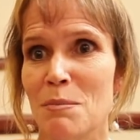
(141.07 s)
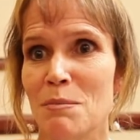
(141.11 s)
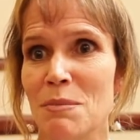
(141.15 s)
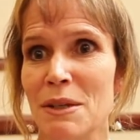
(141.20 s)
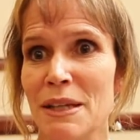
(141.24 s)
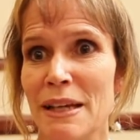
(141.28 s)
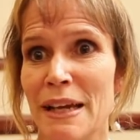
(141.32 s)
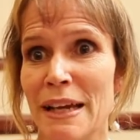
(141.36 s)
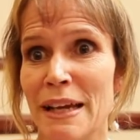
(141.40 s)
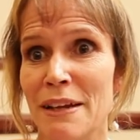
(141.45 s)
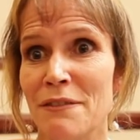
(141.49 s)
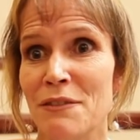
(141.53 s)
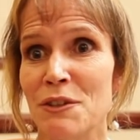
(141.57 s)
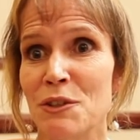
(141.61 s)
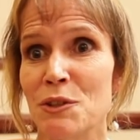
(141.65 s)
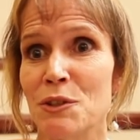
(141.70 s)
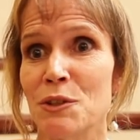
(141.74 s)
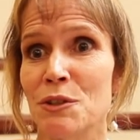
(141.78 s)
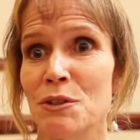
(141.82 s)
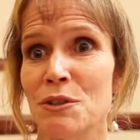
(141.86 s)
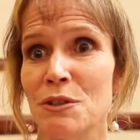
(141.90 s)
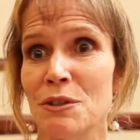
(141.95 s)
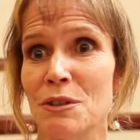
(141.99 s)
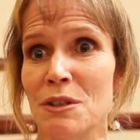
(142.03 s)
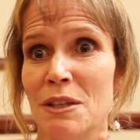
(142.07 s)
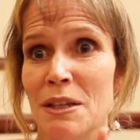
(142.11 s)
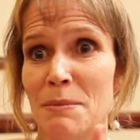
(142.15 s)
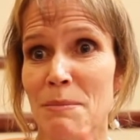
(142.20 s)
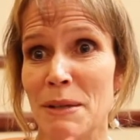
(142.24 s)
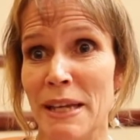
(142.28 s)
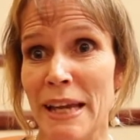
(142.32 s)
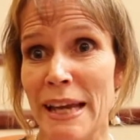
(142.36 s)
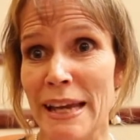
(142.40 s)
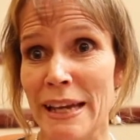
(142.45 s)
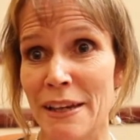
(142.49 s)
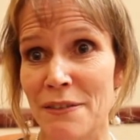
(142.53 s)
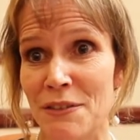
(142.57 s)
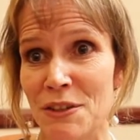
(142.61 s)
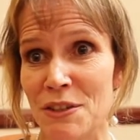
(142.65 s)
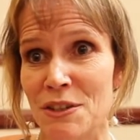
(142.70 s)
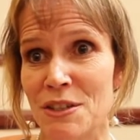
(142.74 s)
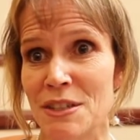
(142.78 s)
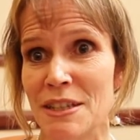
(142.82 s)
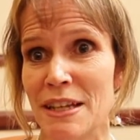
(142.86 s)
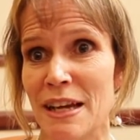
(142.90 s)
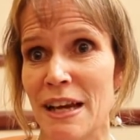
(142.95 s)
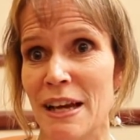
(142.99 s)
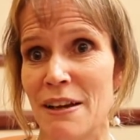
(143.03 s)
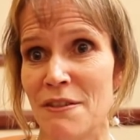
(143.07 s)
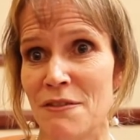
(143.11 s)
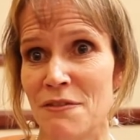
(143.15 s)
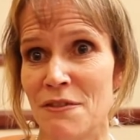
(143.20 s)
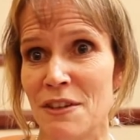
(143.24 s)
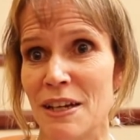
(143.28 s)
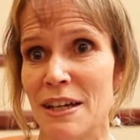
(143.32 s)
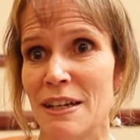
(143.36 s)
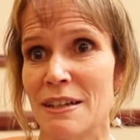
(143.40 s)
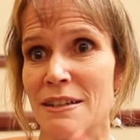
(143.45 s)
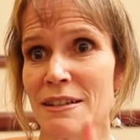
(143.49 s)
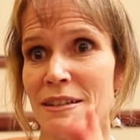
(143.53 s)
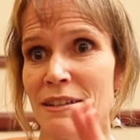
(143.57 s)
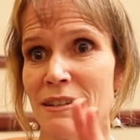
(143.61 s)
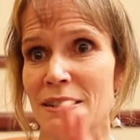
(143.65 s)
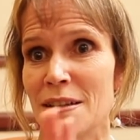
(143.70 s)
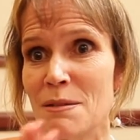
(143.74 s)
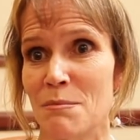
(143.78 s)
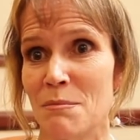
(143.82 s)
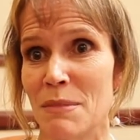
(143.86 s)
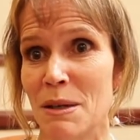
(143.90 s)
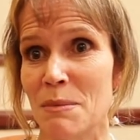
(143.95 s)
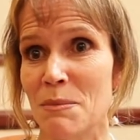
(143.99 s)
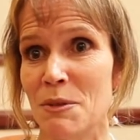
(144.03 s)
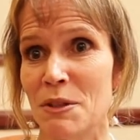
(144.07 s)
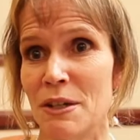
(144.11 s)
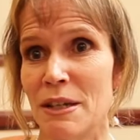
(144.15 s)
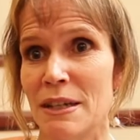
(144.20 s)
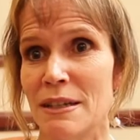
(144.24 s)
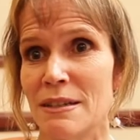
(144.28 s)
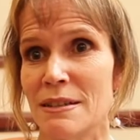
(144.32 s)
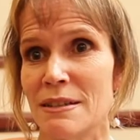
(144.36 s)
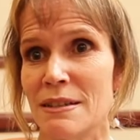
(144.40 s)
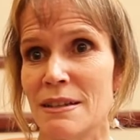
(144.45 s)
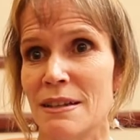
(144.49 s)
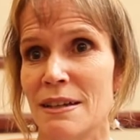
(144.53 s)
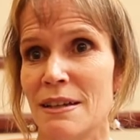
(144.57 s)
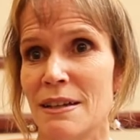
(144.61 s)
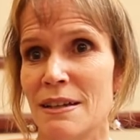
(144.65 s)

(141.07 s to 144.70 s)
behaviors, the affect, the memories.